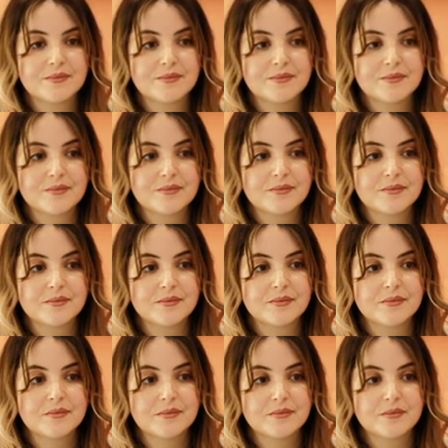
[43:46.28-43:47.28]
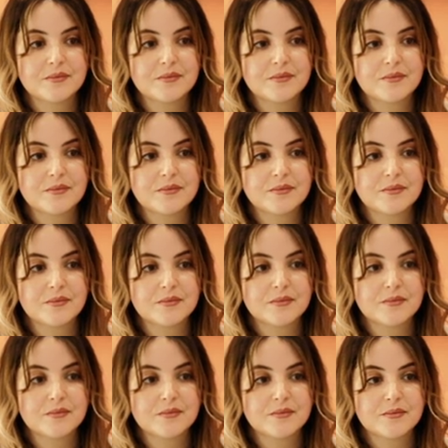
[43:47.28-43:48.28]

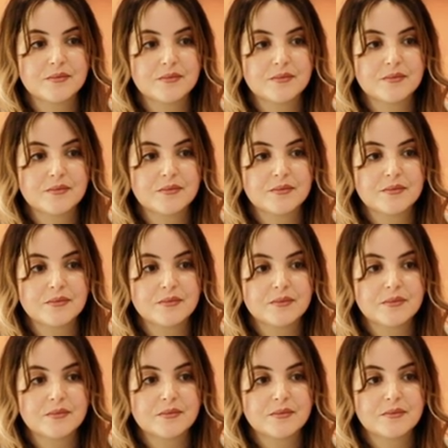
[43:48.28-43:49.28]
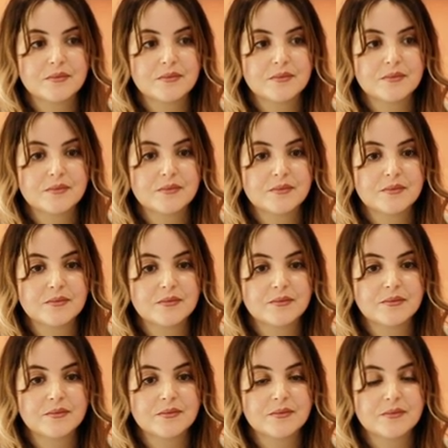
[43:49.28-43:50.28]

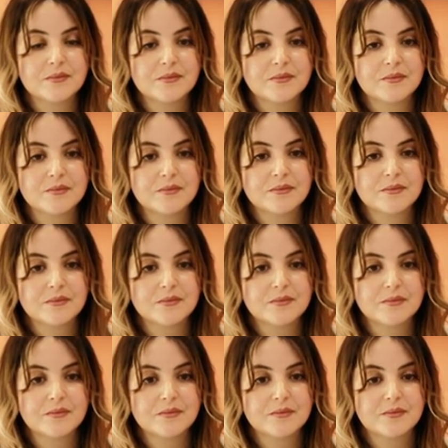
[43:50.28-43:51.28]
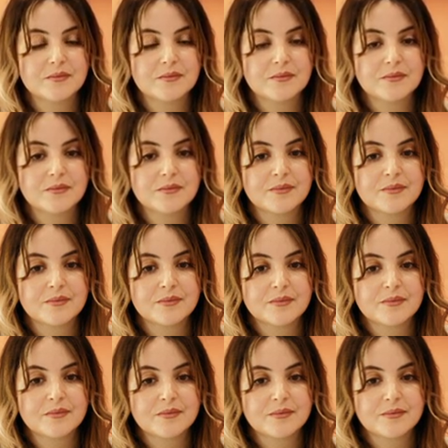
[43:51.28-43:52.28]

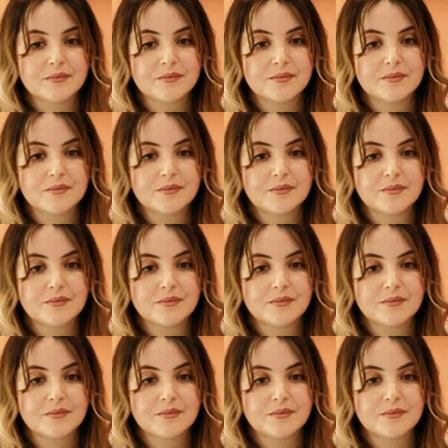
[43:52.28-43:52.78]
The person shown says nothing.